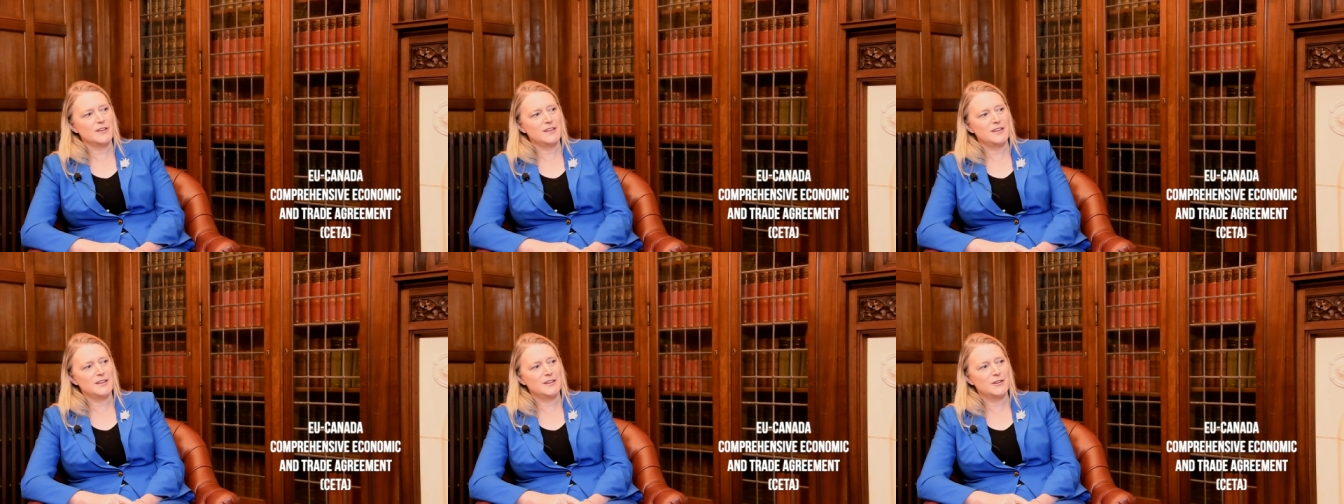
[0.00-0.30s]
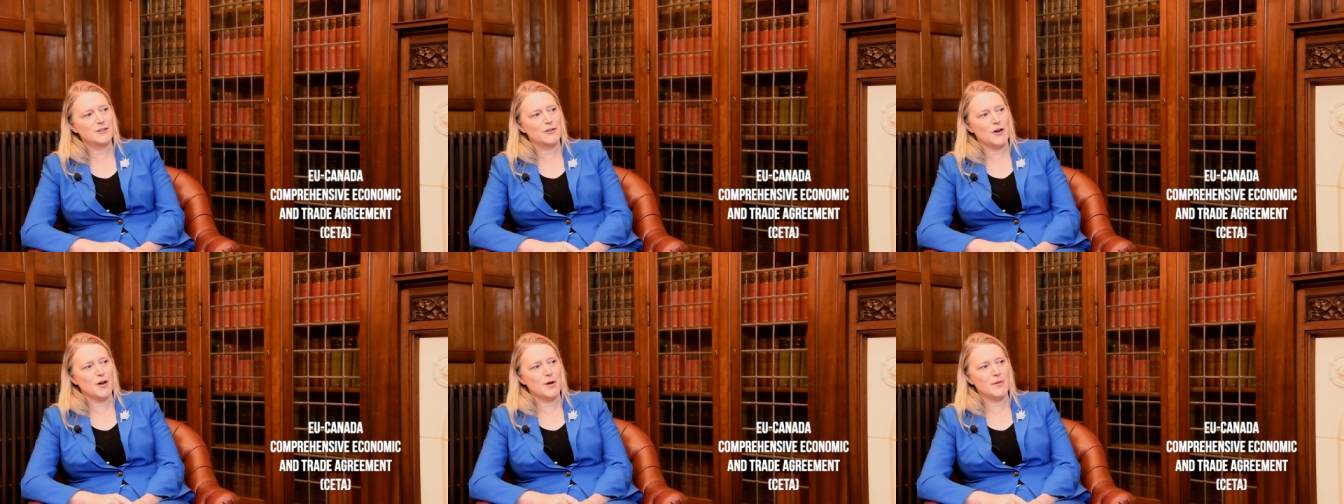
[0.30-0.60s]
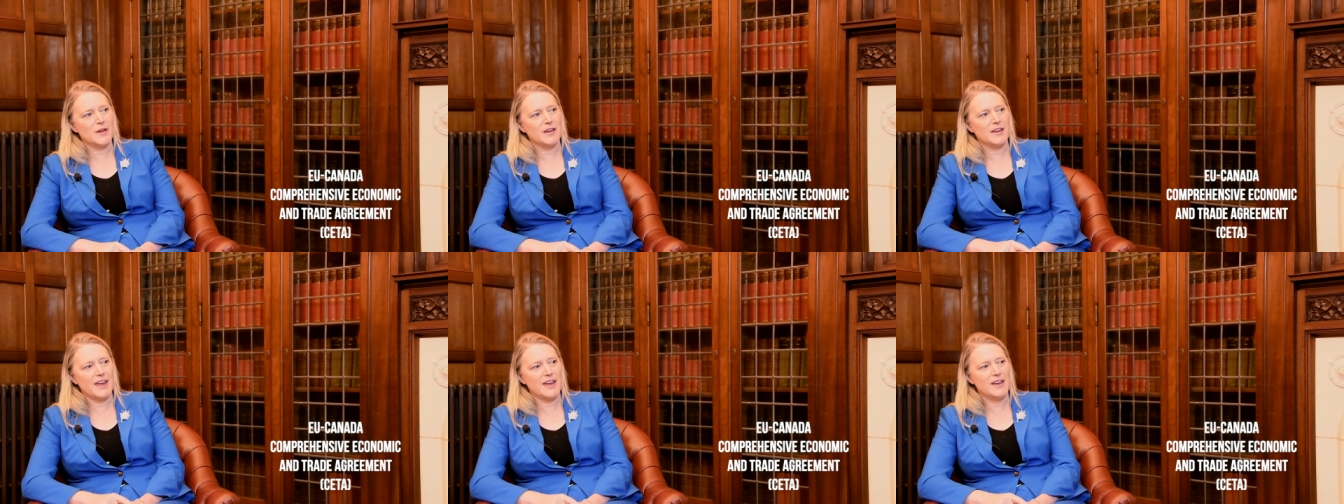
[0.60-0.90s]

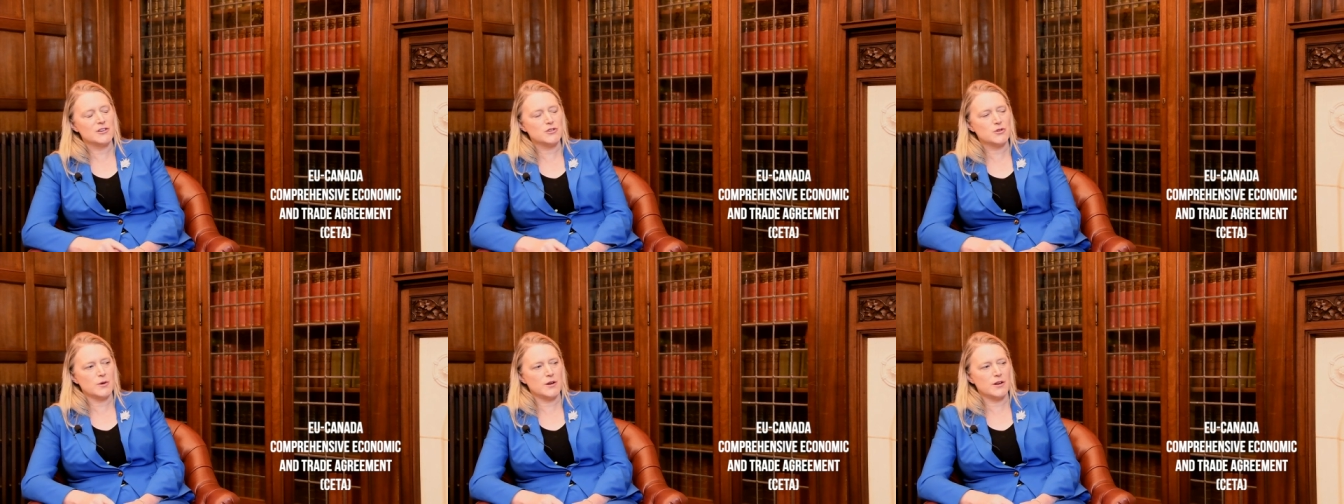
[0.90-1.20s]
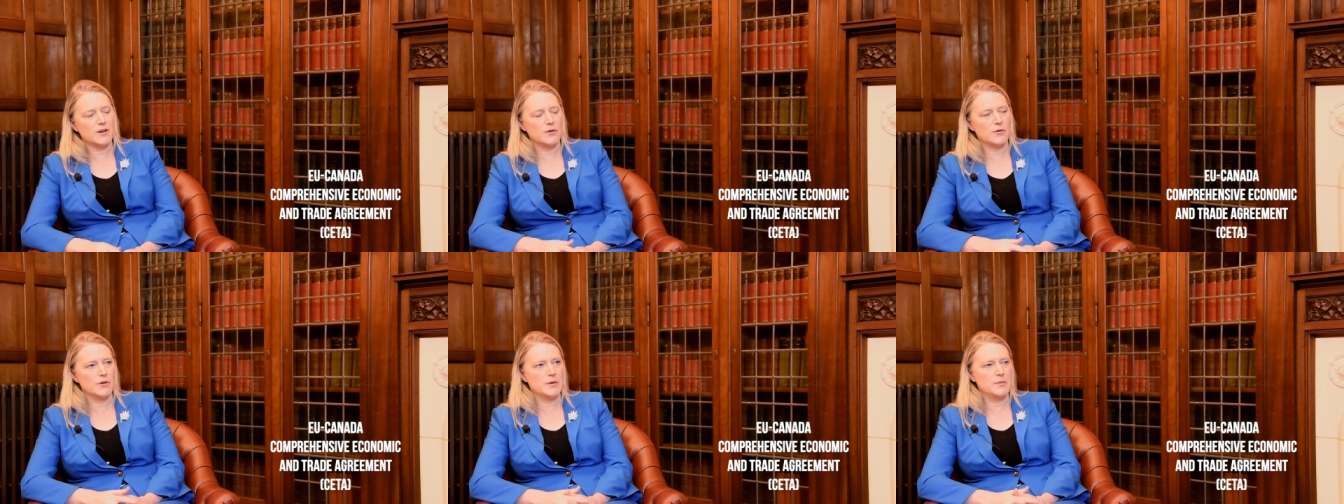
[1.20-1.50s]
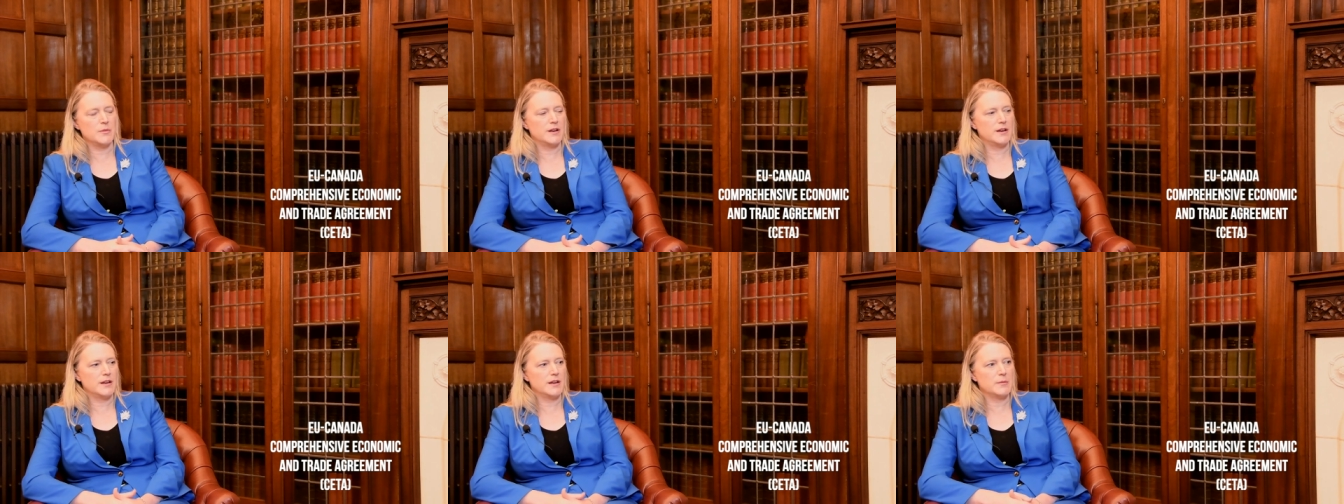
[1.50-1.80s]
Economic and Trade
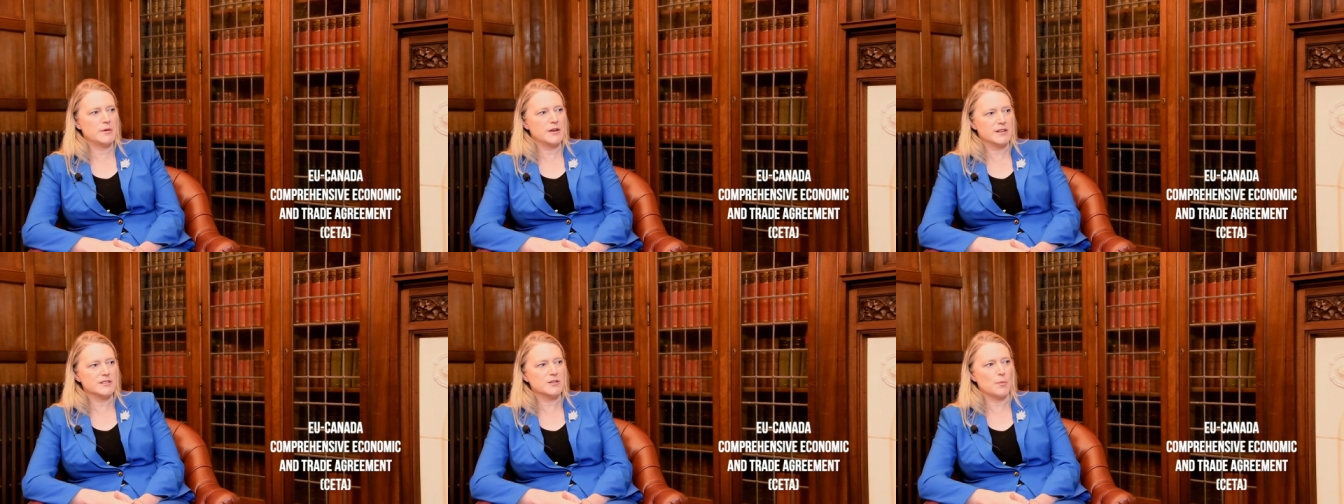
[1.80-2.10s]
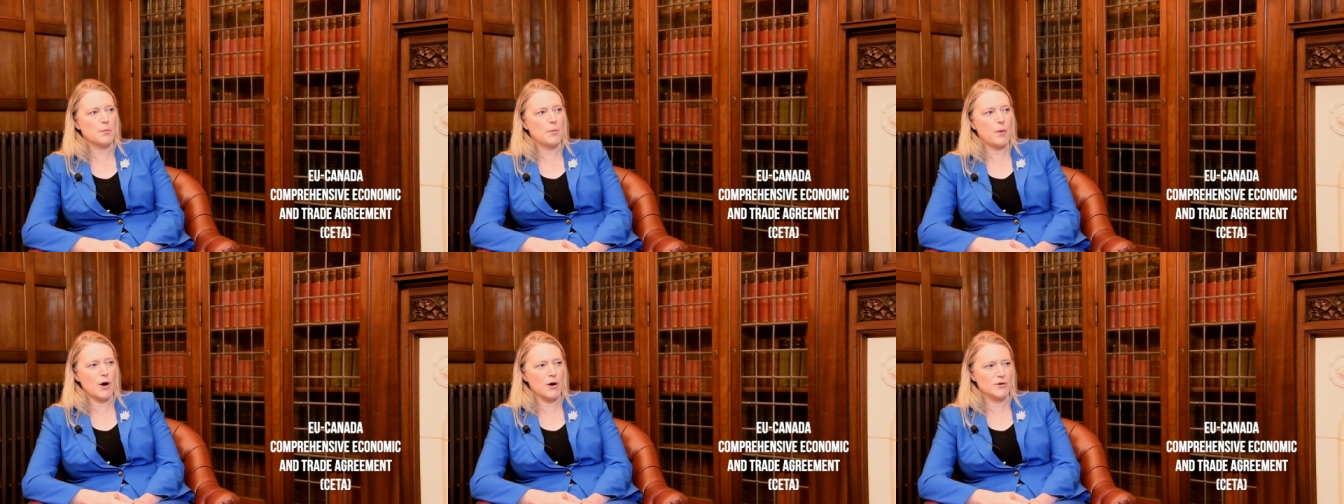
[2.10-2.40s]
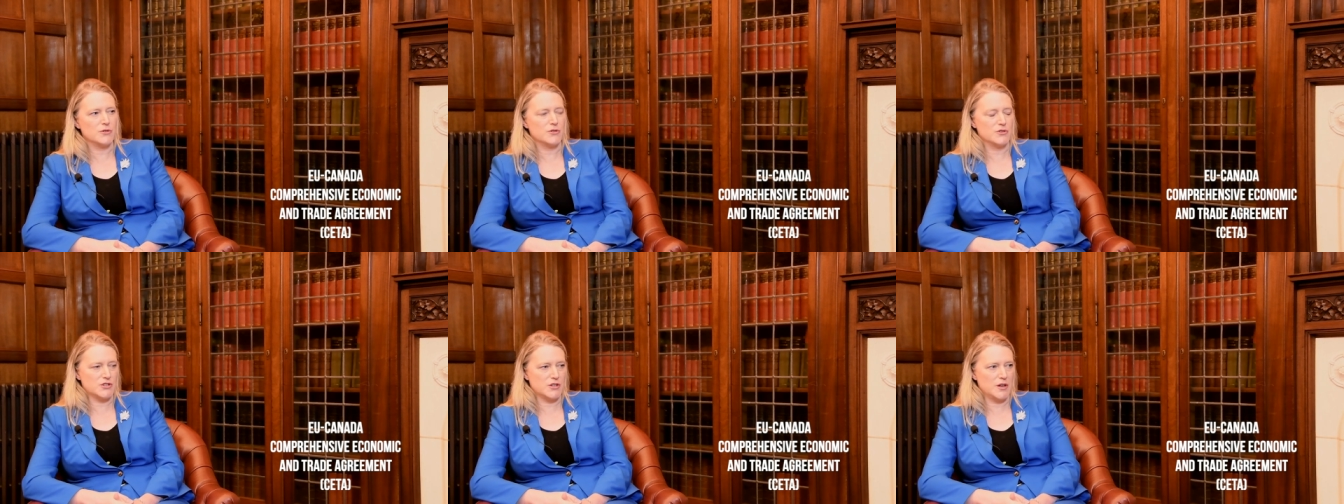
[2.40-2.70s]
Agreement, I mean, it's a
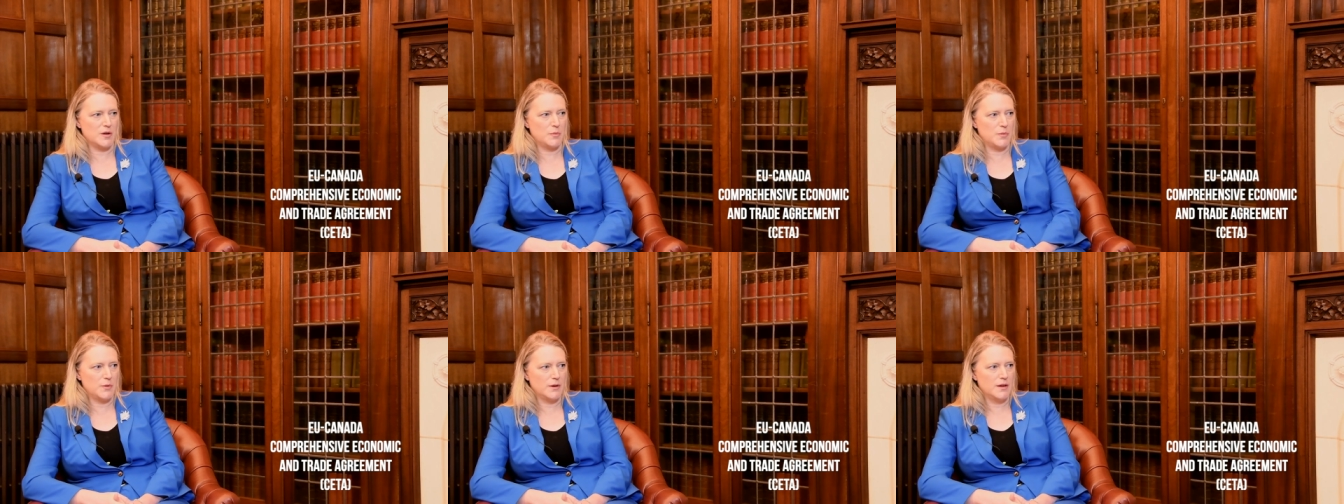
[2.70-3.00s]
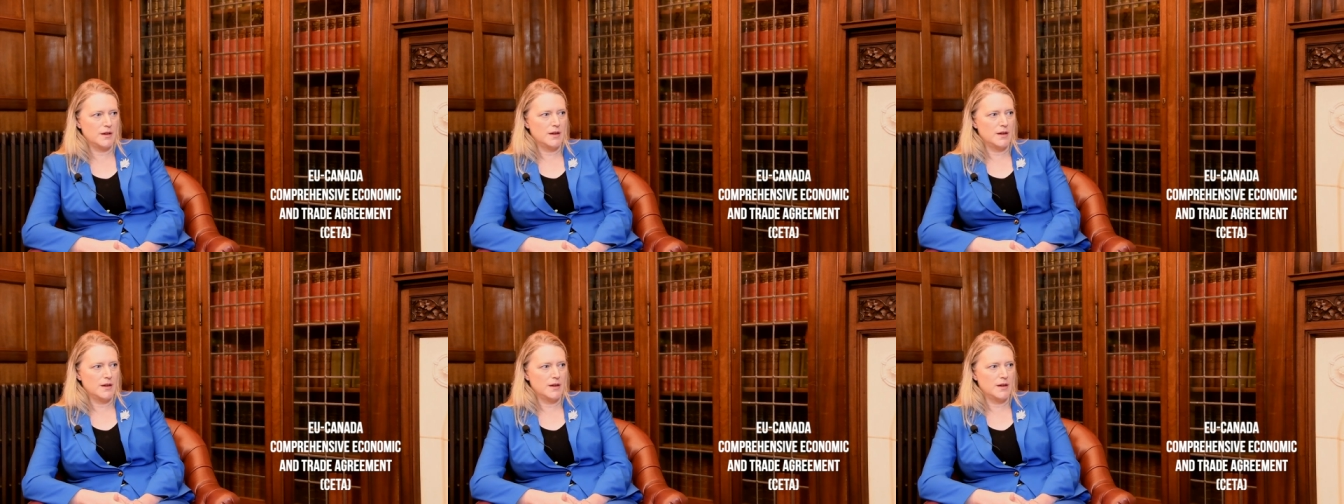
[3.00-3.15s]
partnership.